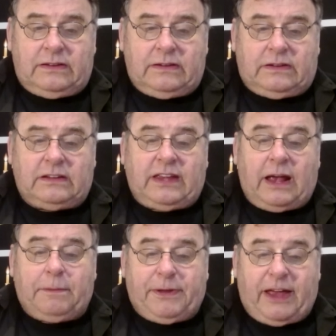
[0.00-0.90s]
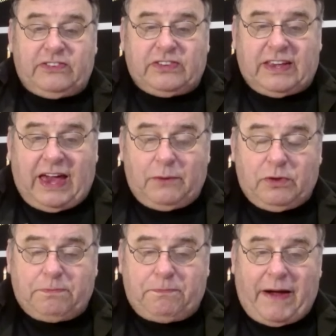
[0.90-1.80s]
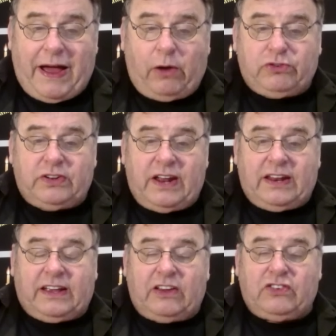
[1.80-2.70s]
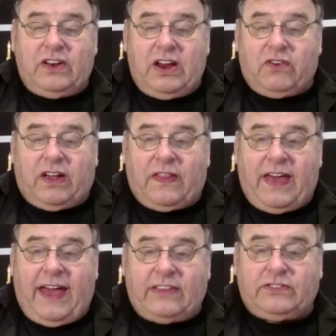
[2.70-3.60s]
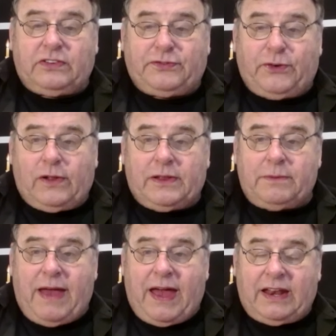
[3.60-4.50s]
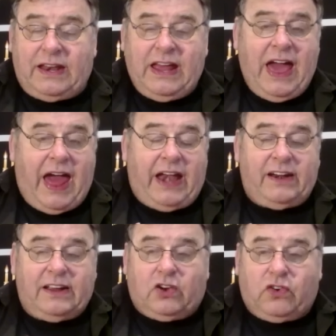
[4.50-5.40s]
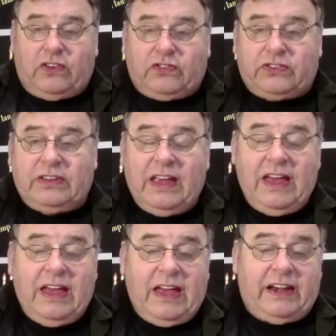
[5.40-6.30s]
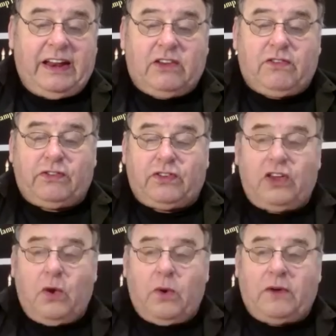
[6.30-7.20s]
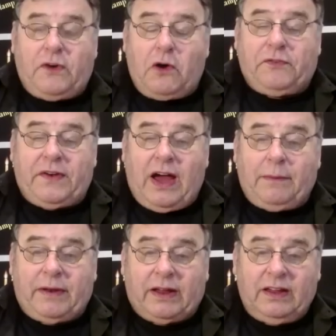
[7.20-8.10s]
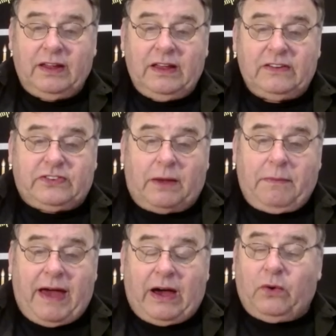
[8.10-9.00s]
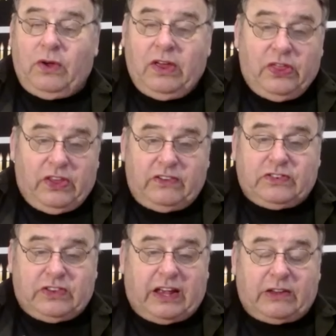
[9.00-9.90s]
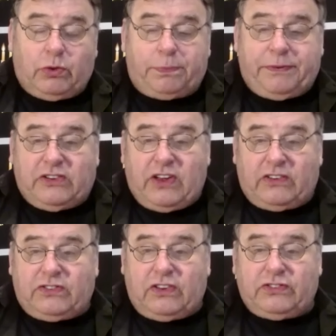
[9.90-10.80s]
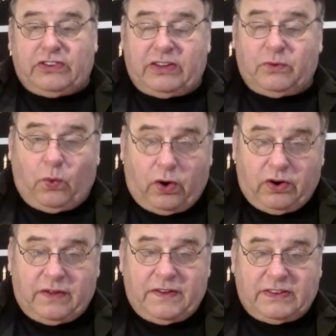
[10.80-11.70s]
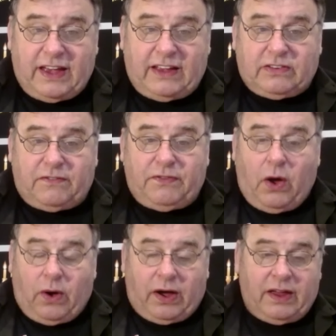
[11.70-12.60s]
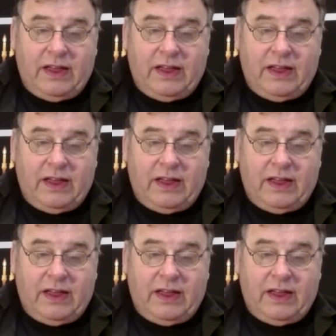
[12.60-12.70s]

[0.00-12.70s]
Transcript: to take place again with biogenetic engineering in the hands of fallen man and an increase an interest in UFO phenomena, somehow these things will be just as it were in the days of Noah.